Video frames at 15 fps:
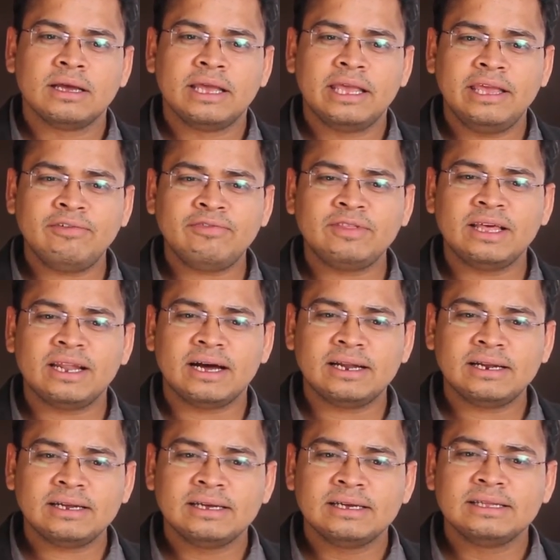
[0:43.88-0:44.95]
If there
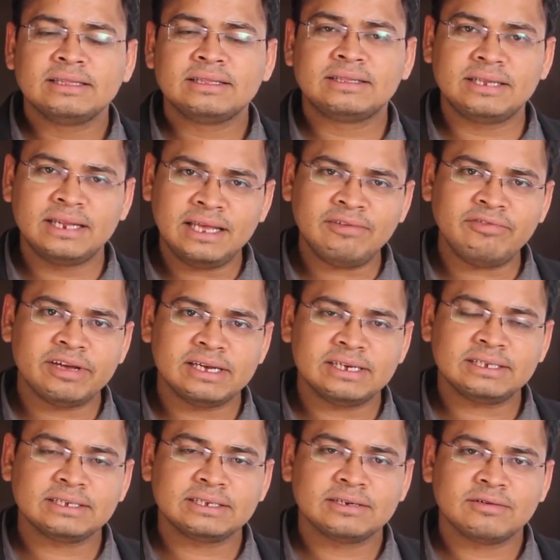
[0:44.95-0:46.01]
are three ways
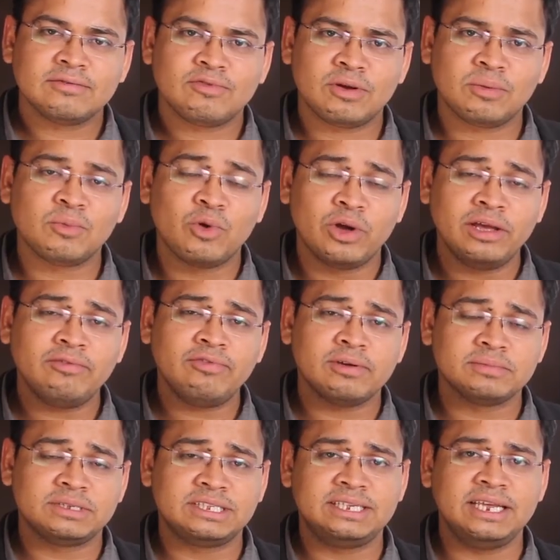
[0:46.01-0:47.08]
from going from
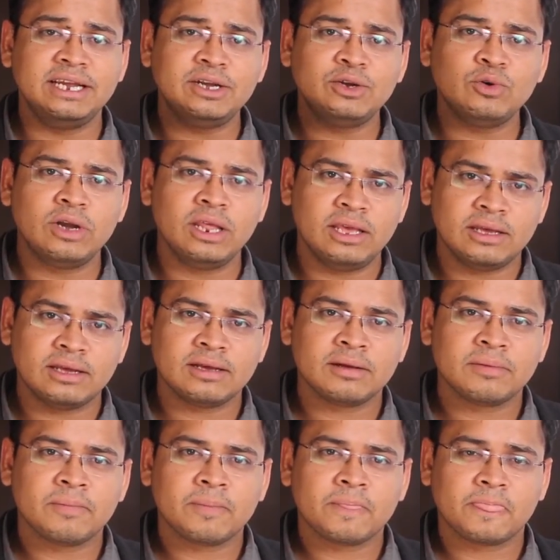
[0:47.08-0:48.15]
C to D,
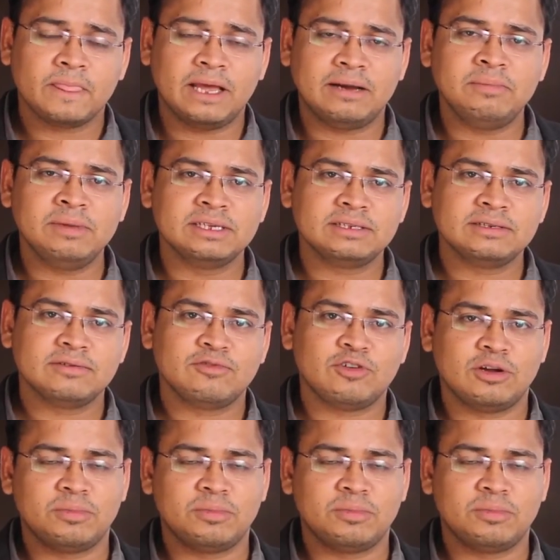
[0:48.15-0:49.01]
that means for a